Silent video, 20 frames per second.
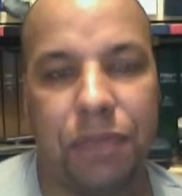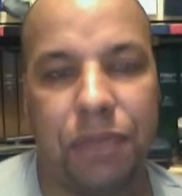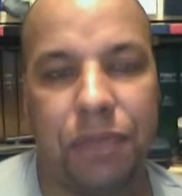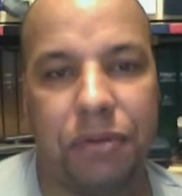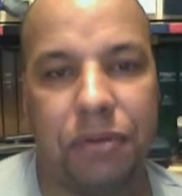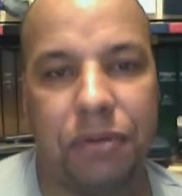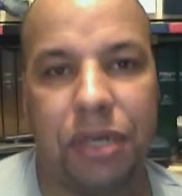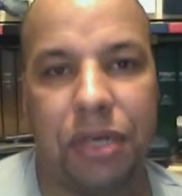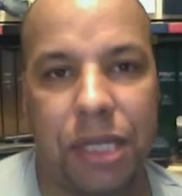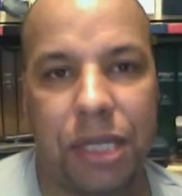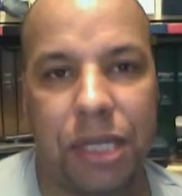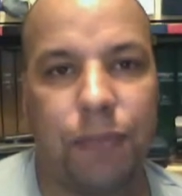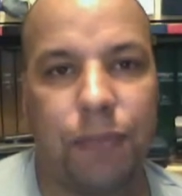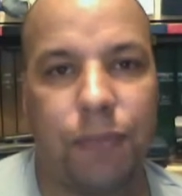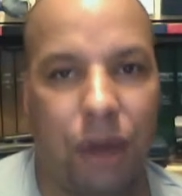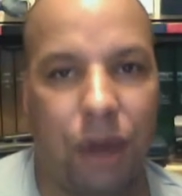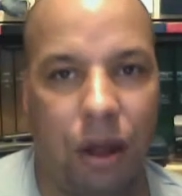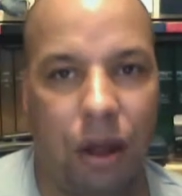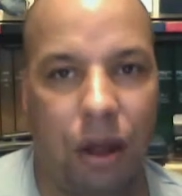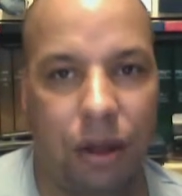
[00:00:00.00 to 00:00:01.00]
building this
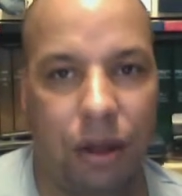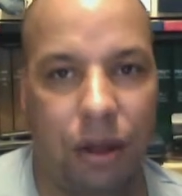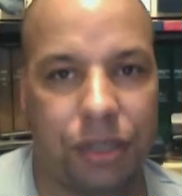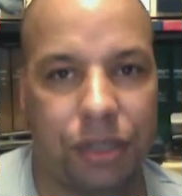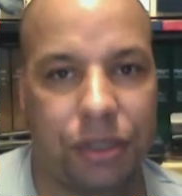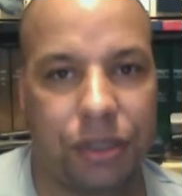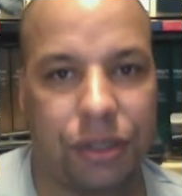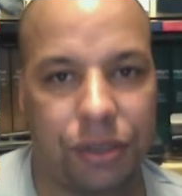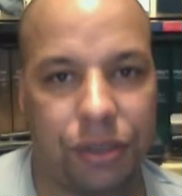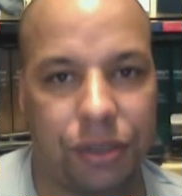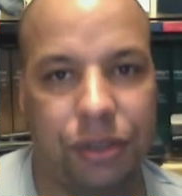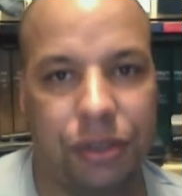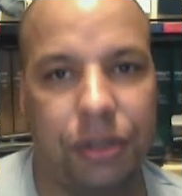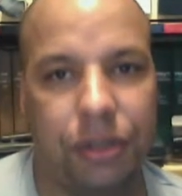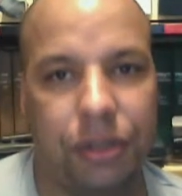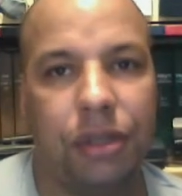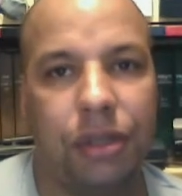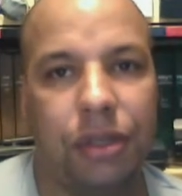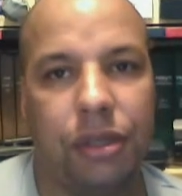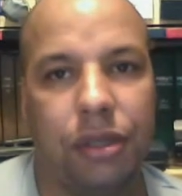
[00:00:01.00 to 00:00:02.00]
plot,
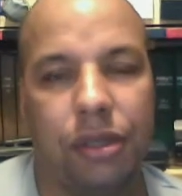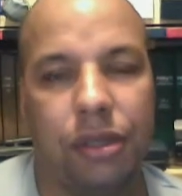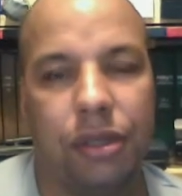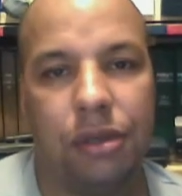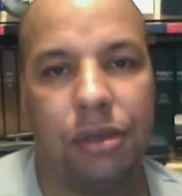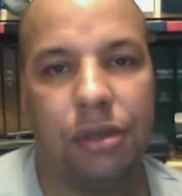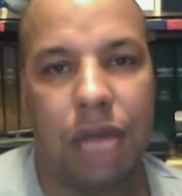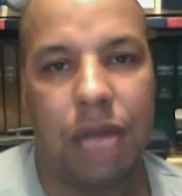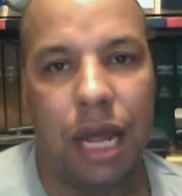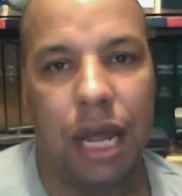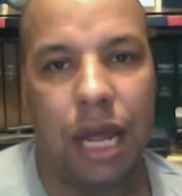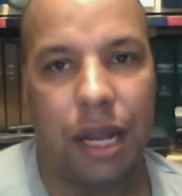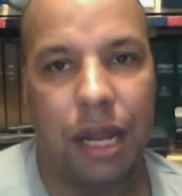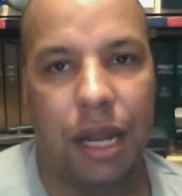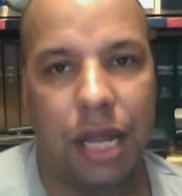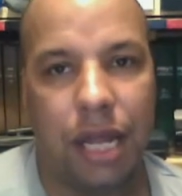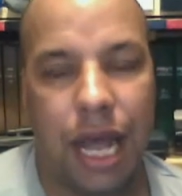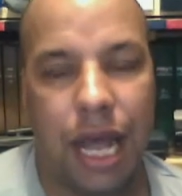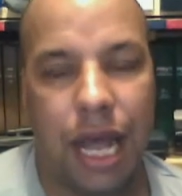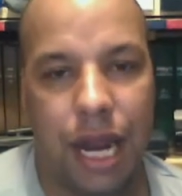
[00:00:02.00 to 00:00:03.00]

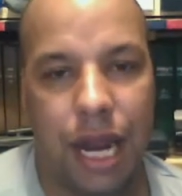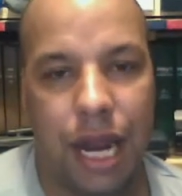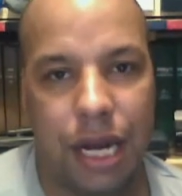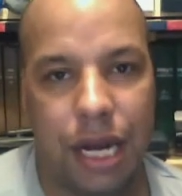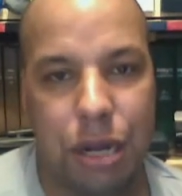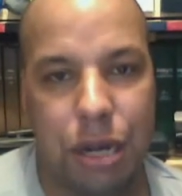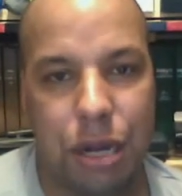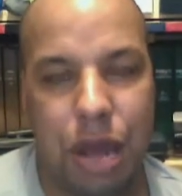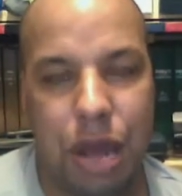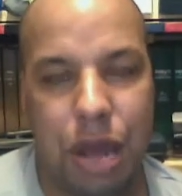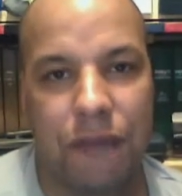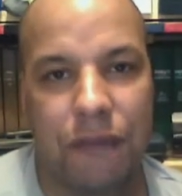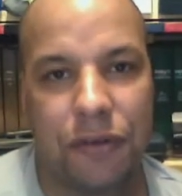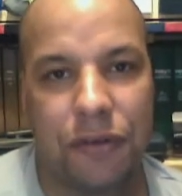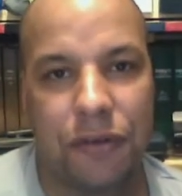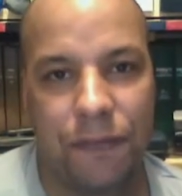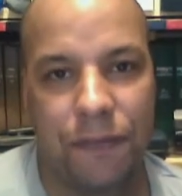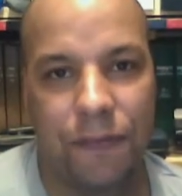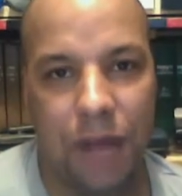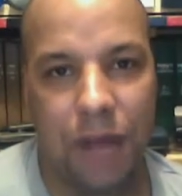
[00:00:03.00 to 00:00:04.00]
and then you have
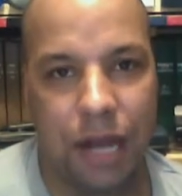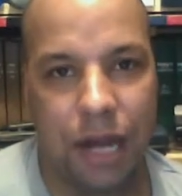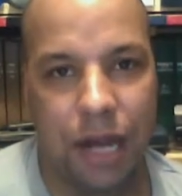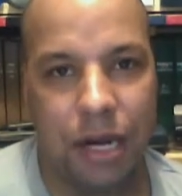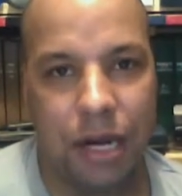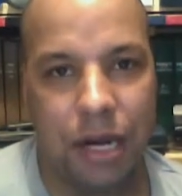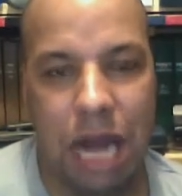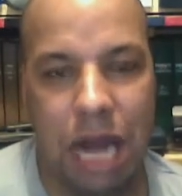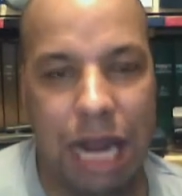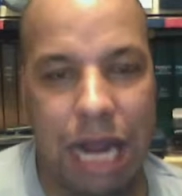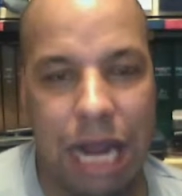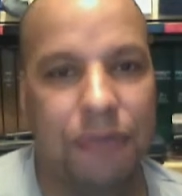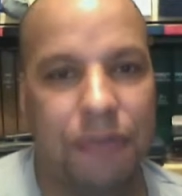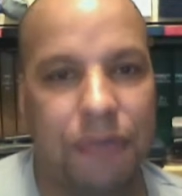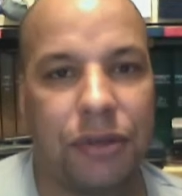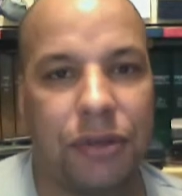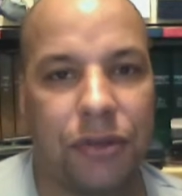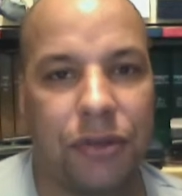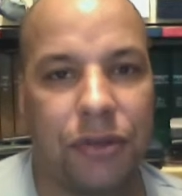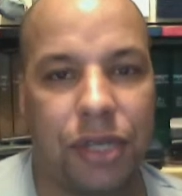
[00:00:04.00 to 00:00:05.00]
to fight
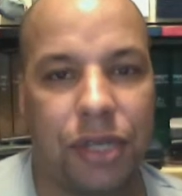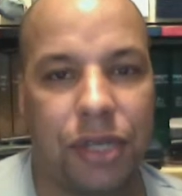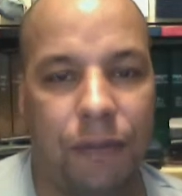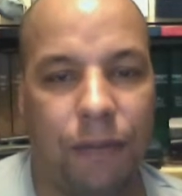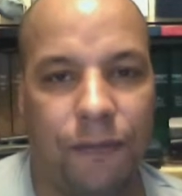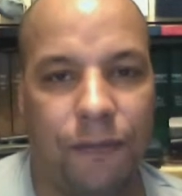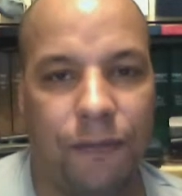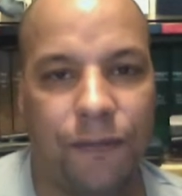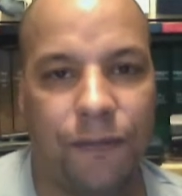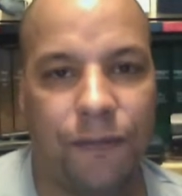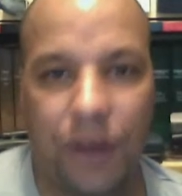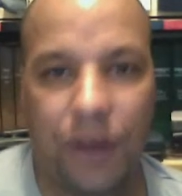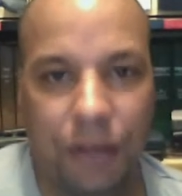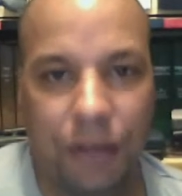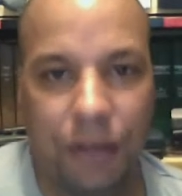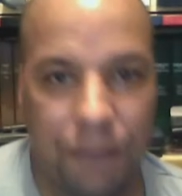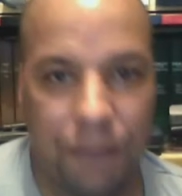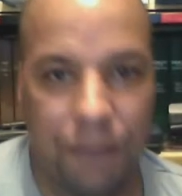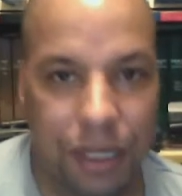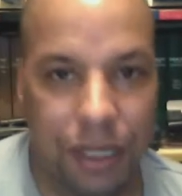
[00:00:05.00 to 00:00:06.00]
neighbours for some
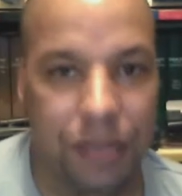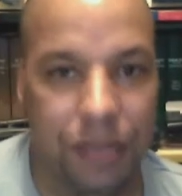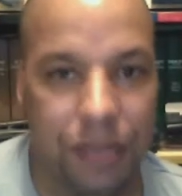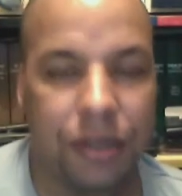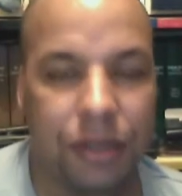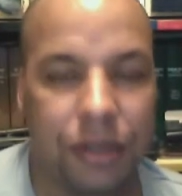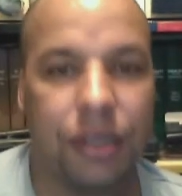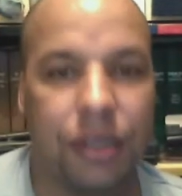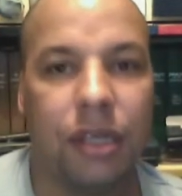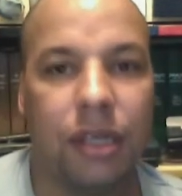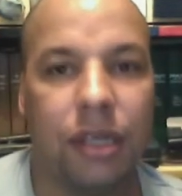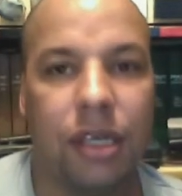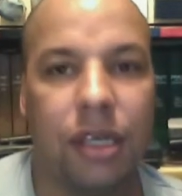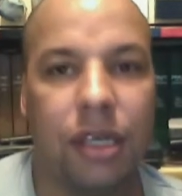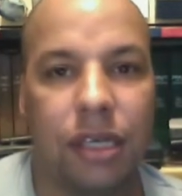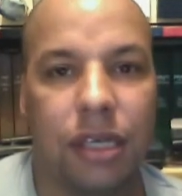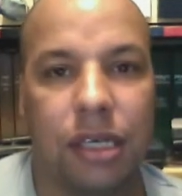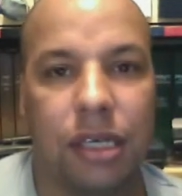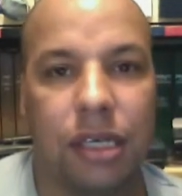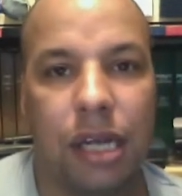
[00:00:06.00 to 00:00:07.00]
fucking reason,
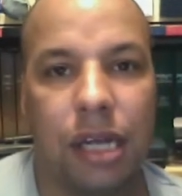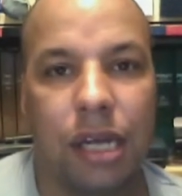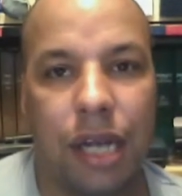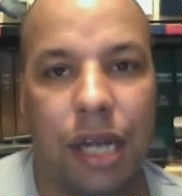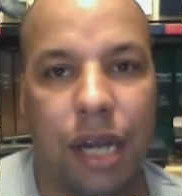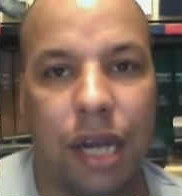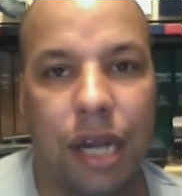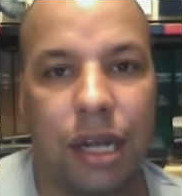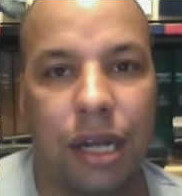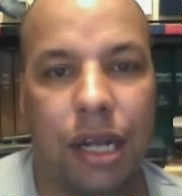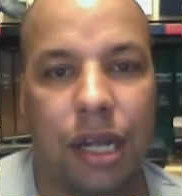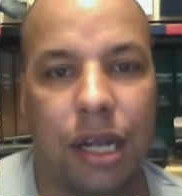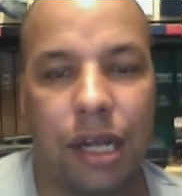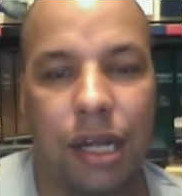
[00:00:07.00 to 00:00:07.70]
and then